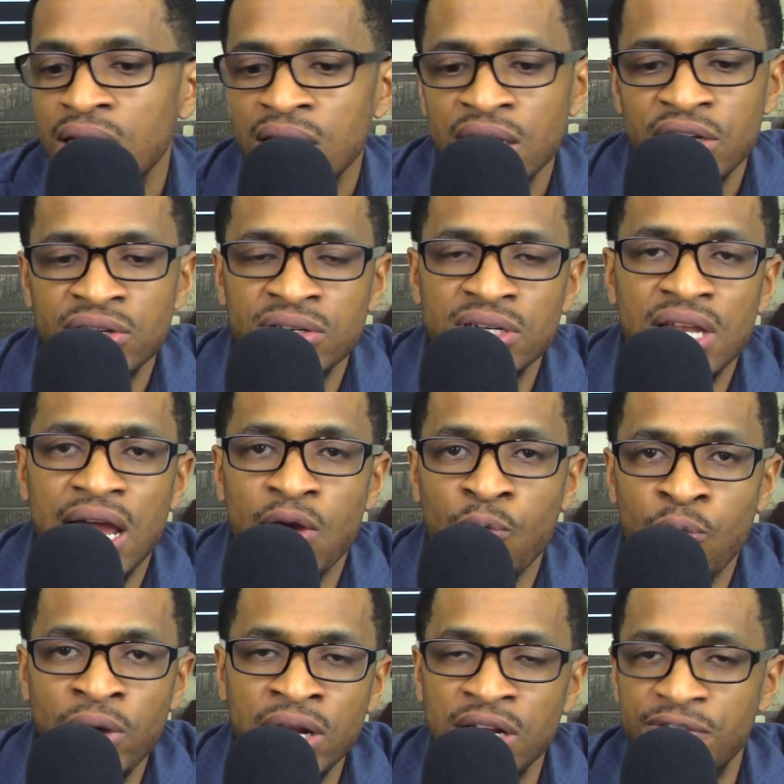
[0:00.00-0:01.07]
you know, like
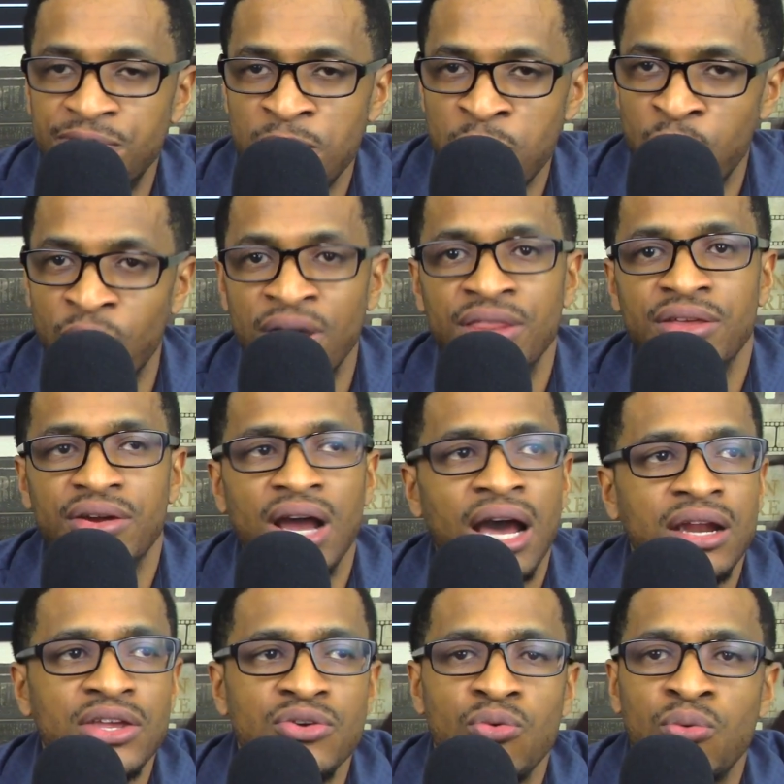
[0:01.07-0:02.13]
running from weather. How
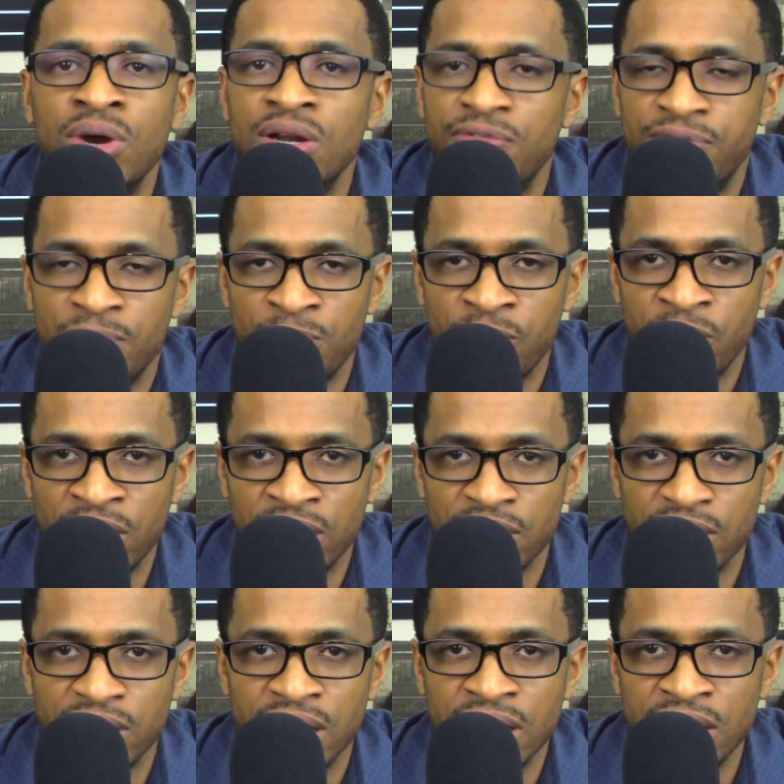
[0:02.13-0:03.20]
do you run from
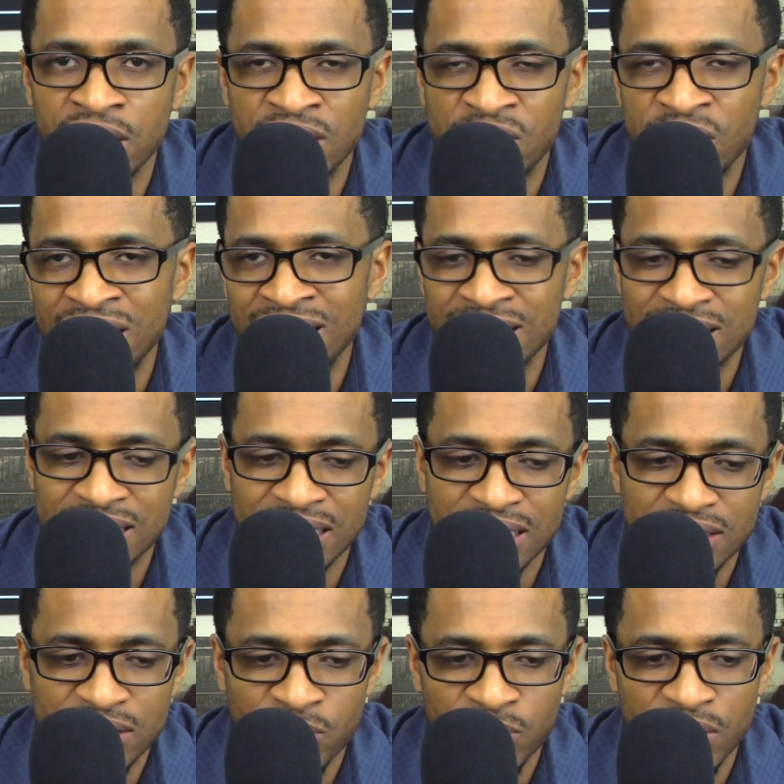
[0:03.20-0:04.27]
weather? And, you know, in a
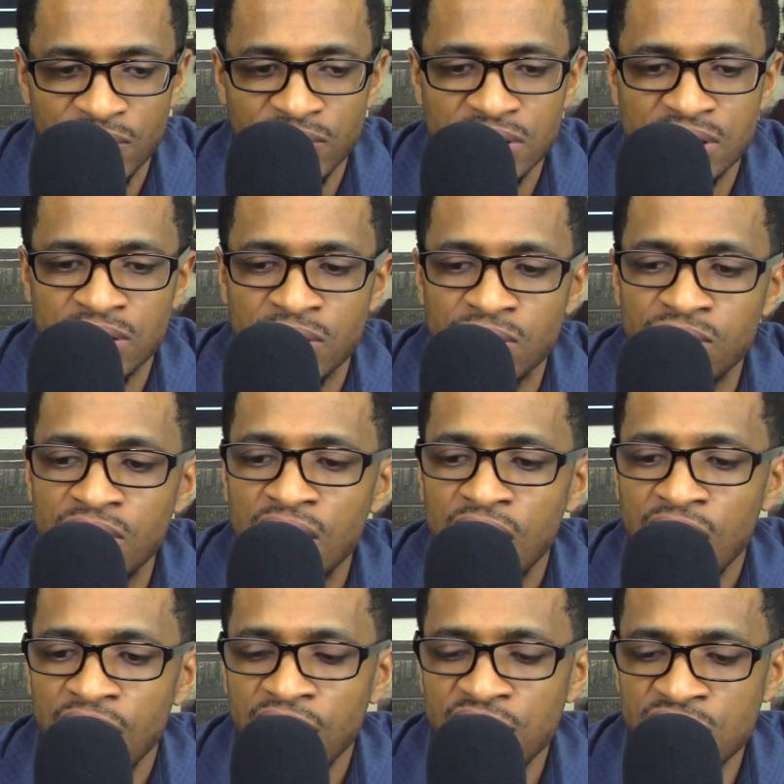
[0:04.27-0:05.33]
sense or whatever. So,
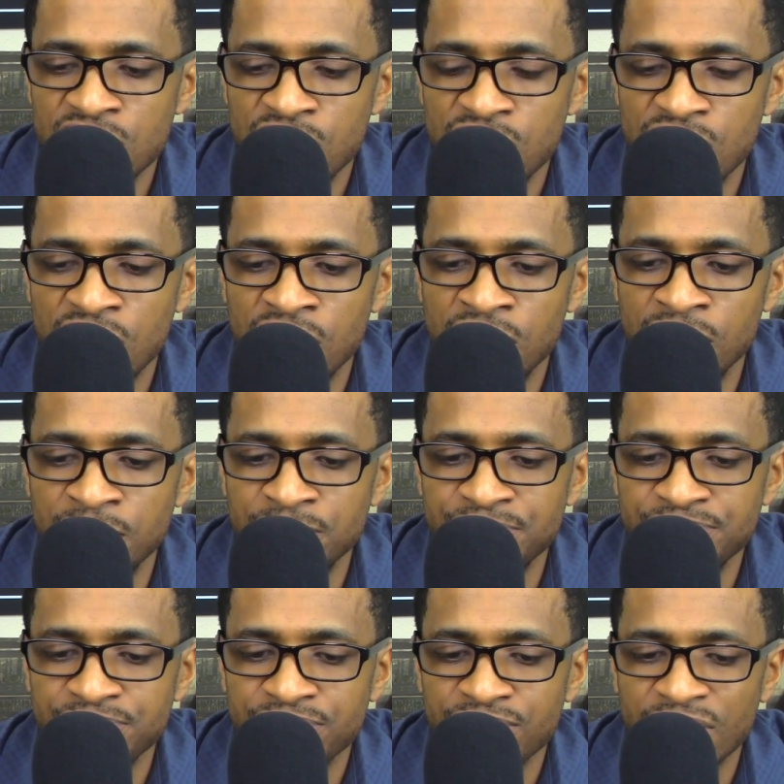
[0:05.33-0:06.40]
you know,
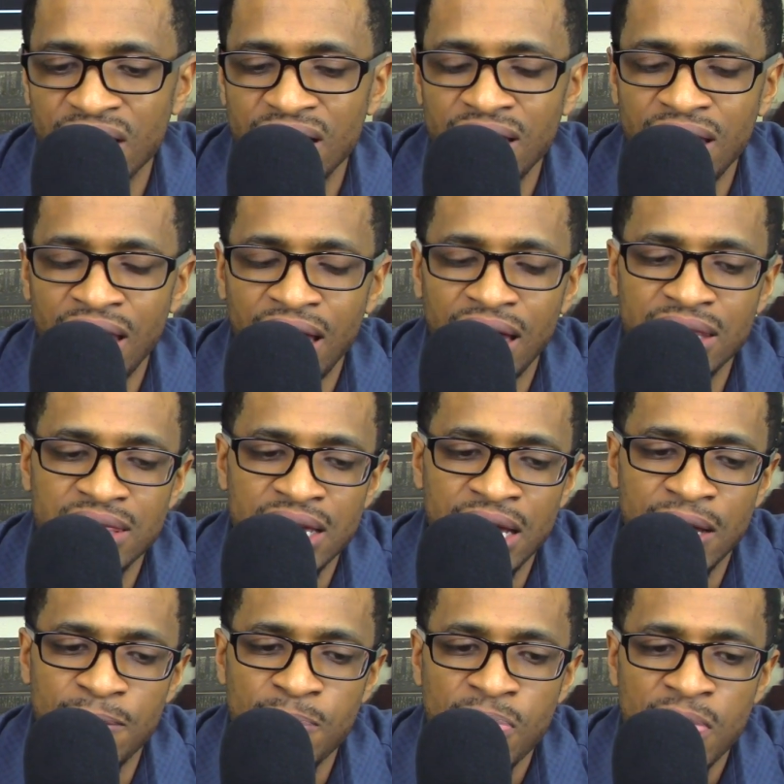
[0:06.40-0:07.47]
it had that,